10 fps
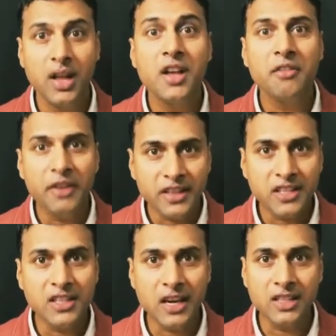When they
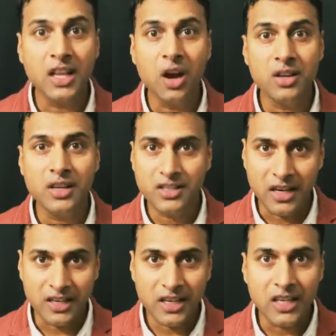shut, down, shut
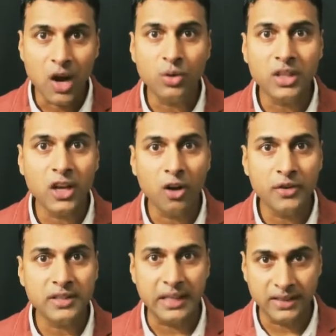it down their office
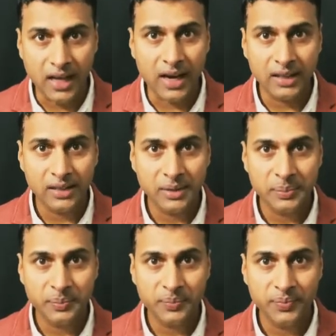like that,
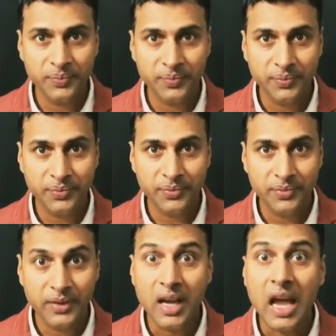
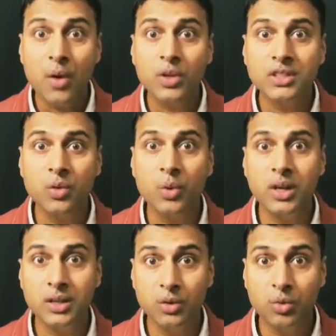I was the one
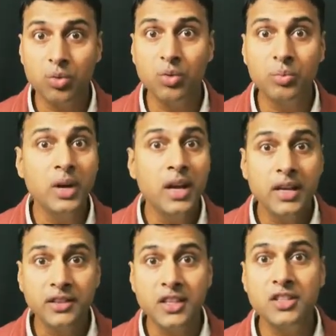whom
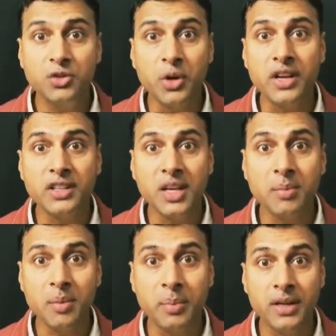these 23
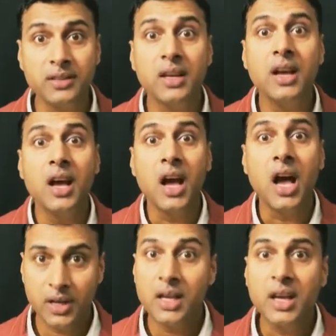members,
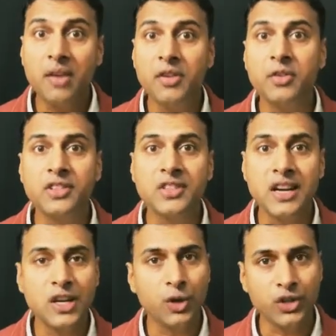everyone
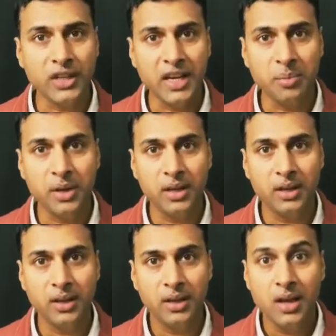started questioning me.
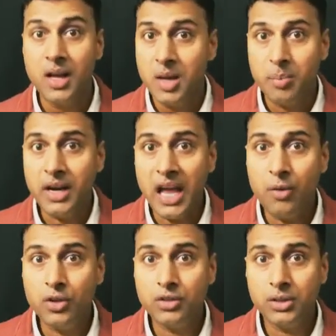But I
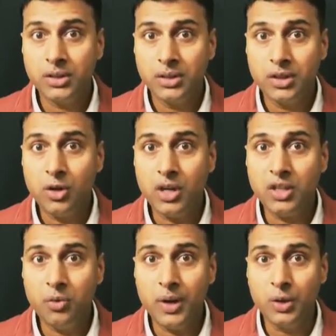was not the
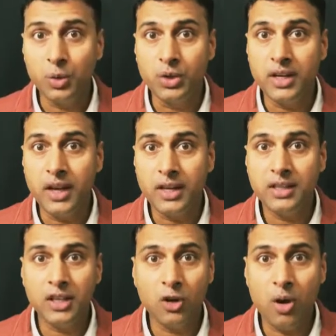one who did anything
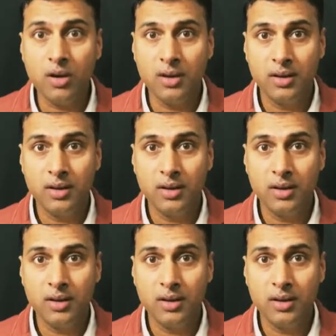wrong.